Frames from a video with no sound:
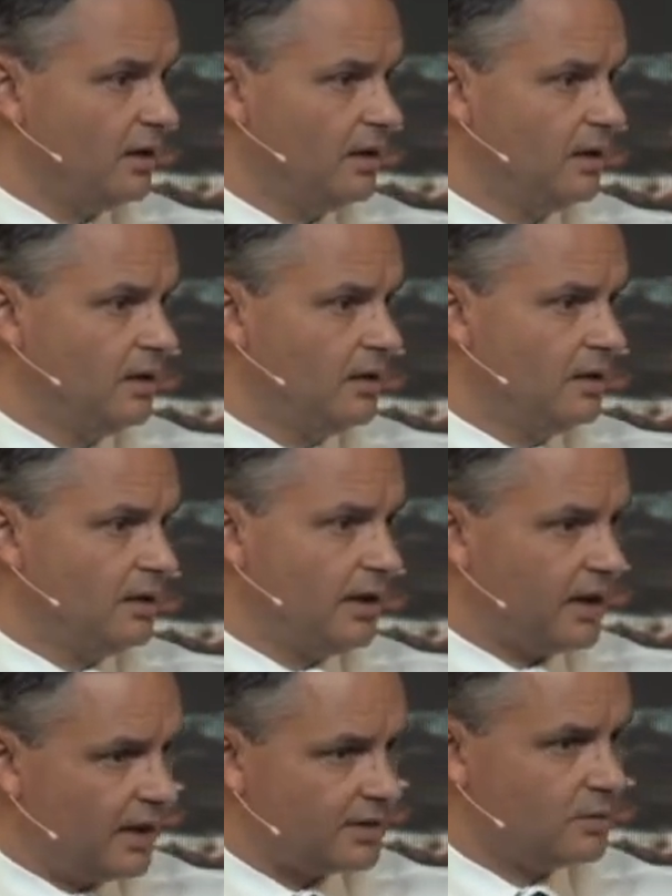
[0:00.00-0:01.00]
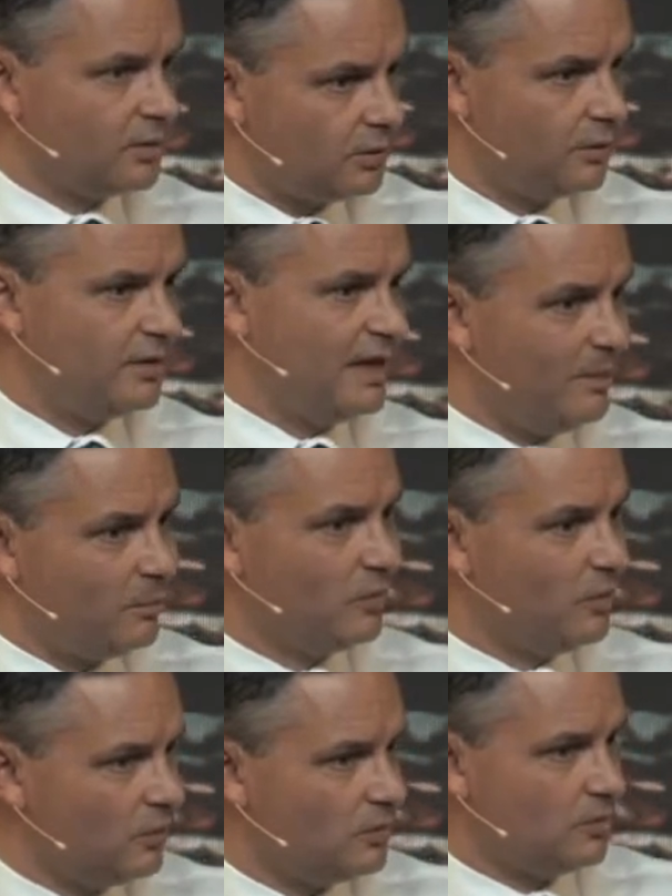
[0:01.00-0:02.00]
Mm. Like, it has to include them
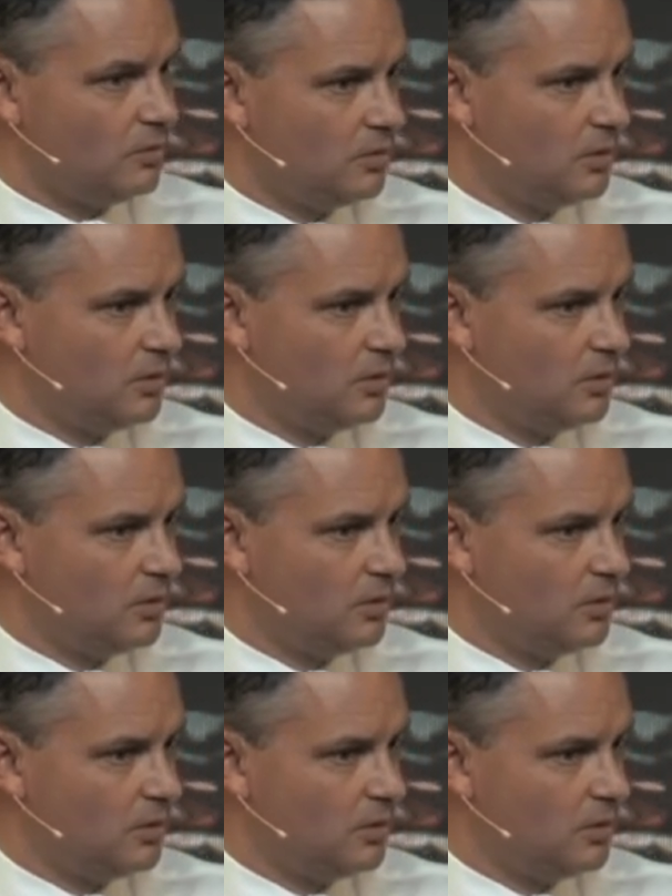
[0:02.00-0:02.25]
too.